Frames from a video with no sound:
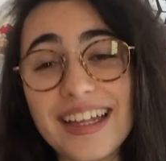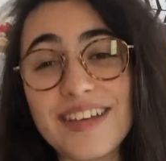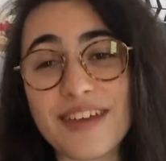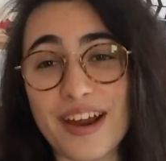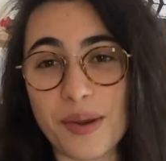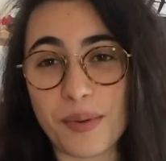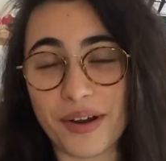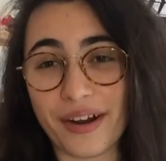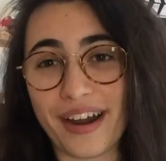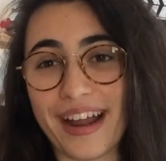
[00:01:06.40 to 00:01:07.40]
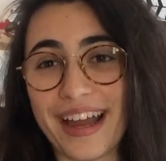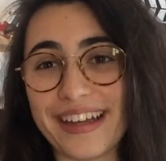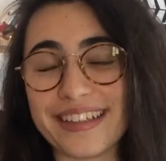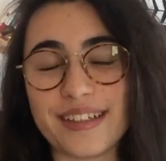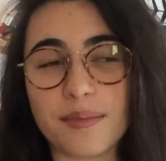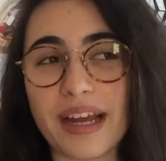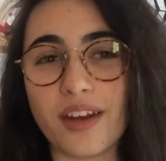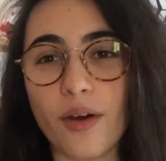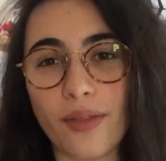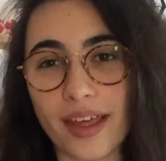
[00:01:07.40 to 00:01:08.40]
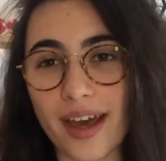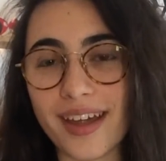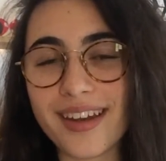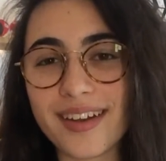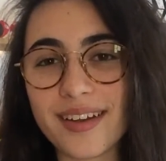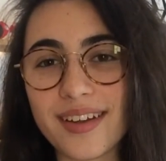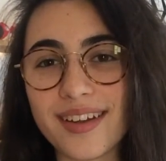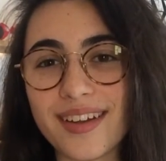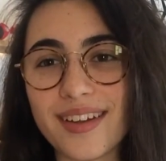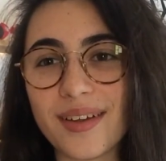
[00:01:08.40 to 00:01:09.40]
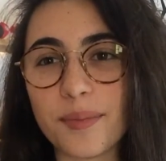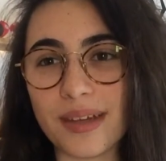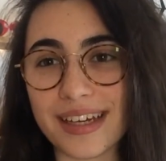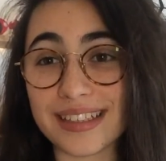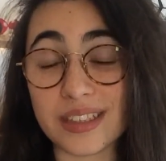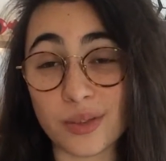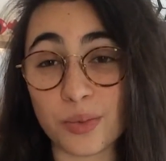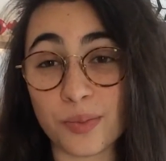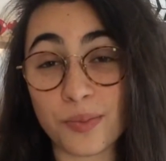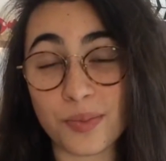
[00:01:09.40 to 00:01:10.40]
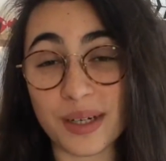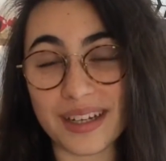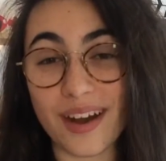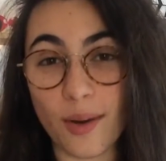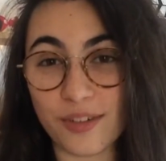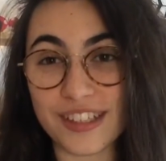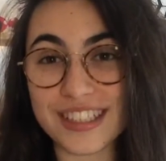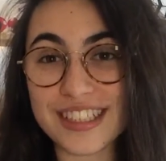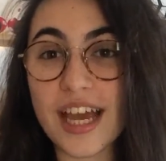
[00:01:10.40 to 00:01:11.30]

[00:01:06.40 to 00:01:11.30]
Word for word: love Harry Potter, and you might know that because it's pretty obvious.